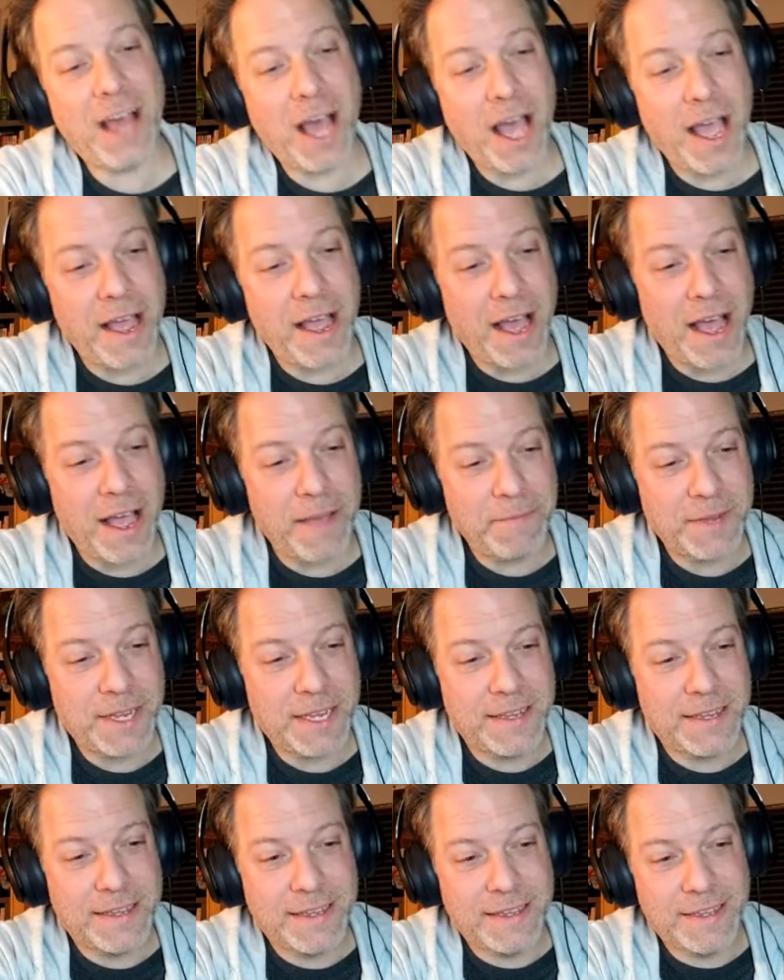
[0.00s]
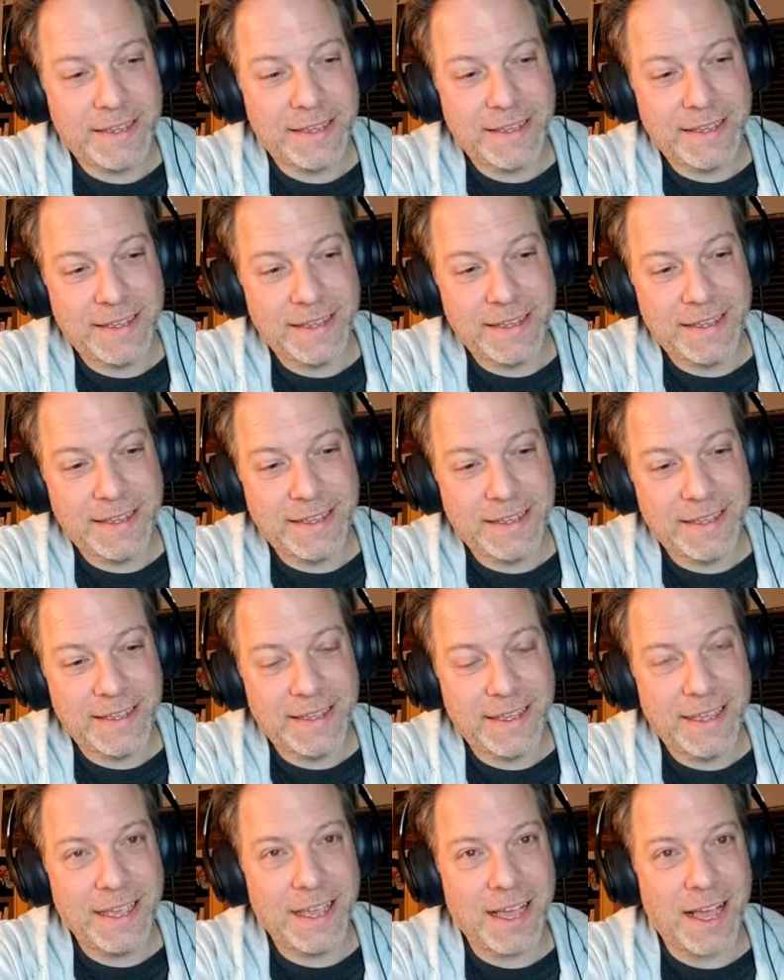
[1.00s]
tying it really close together, which is
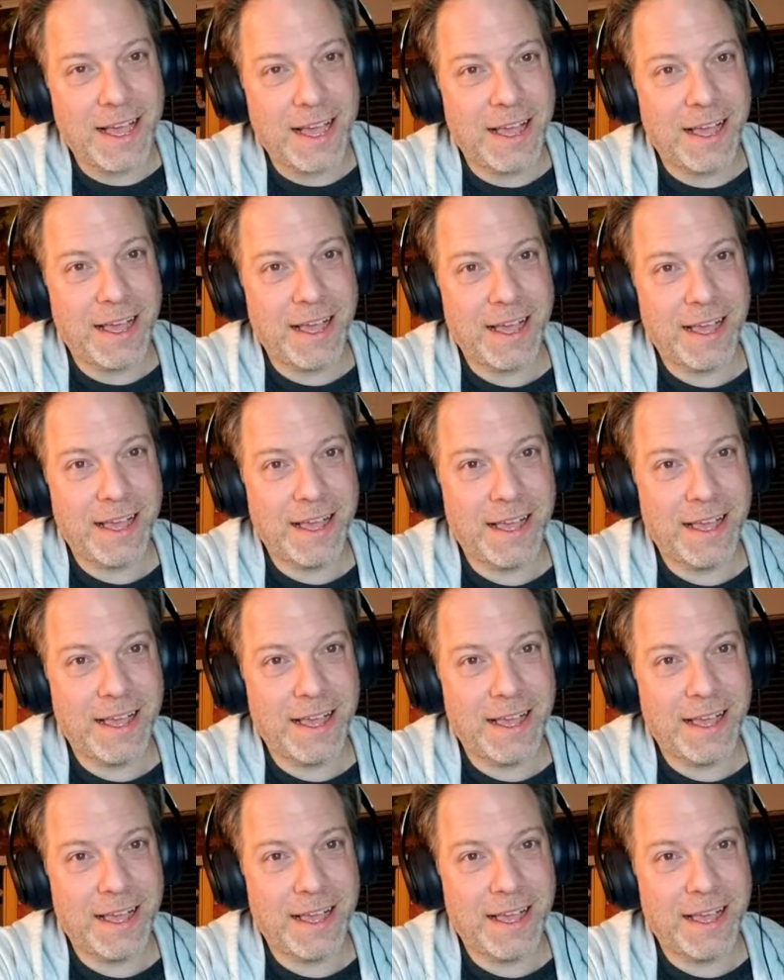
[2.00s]
cool.